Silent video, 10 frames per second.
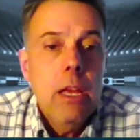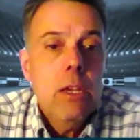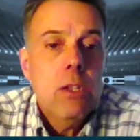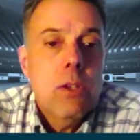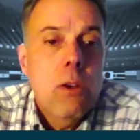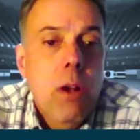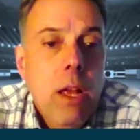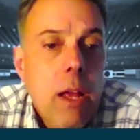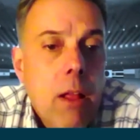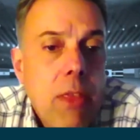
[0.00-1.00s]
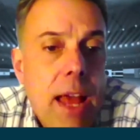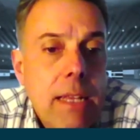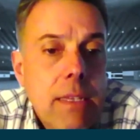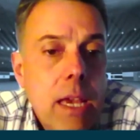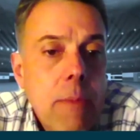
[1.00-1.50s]
So
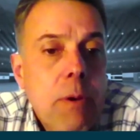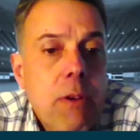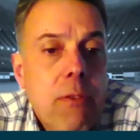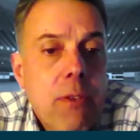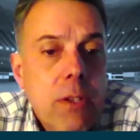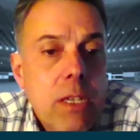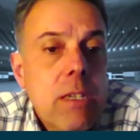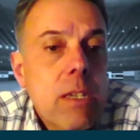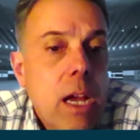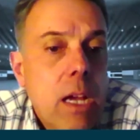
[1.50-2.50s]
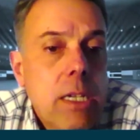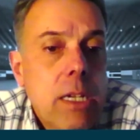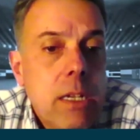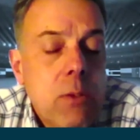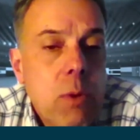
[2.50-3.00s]
that type of
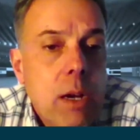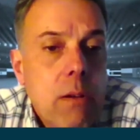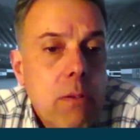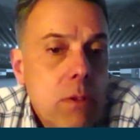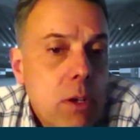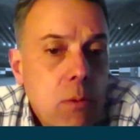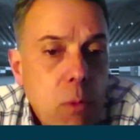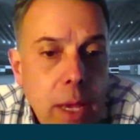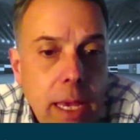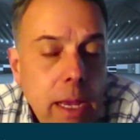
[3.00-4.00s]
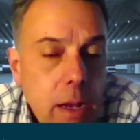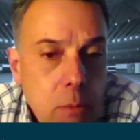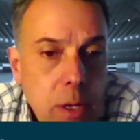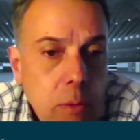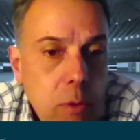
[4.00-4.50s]
discussion is where, you know, we
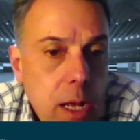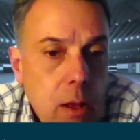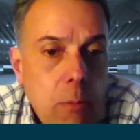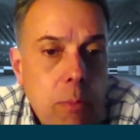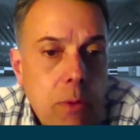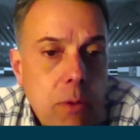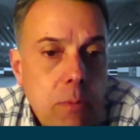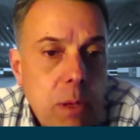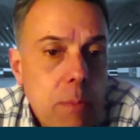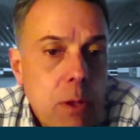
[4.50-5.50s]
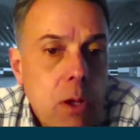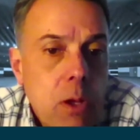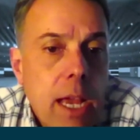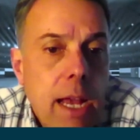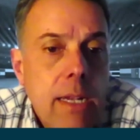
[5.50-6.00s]
would help people
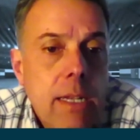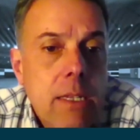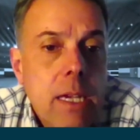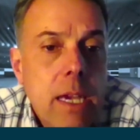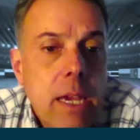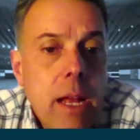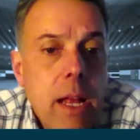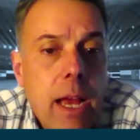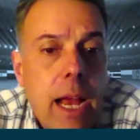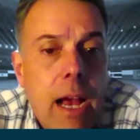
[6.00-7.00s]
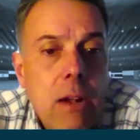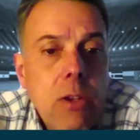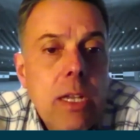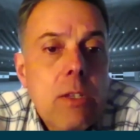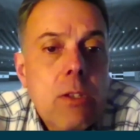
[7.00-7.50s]
look at it and say, how do
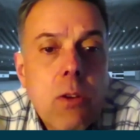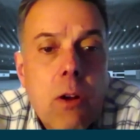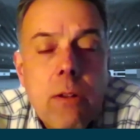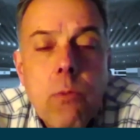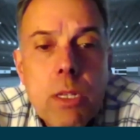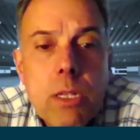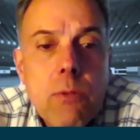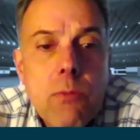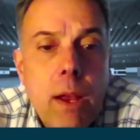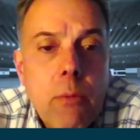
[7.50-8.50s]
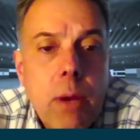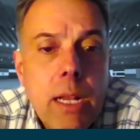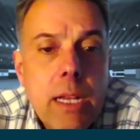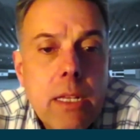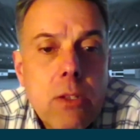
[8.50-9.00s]
you get started? What's the right way
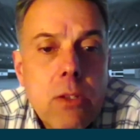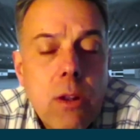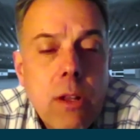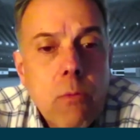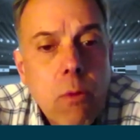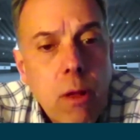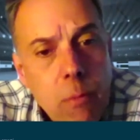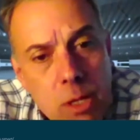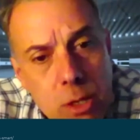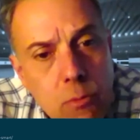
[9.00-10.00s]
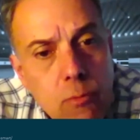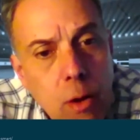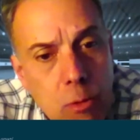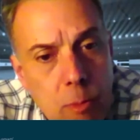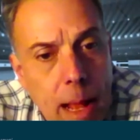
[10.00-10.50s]
to get started? And what's your
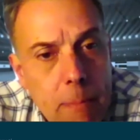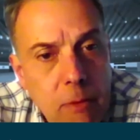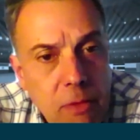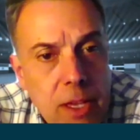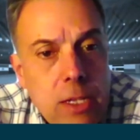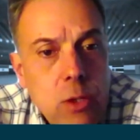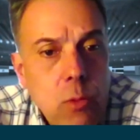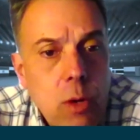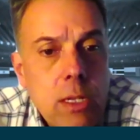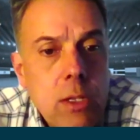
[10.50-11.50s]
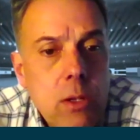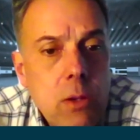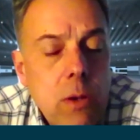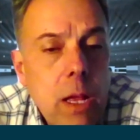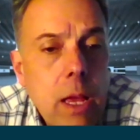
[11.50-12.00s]
roadmap of things you want to
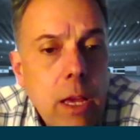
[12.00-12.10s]
do?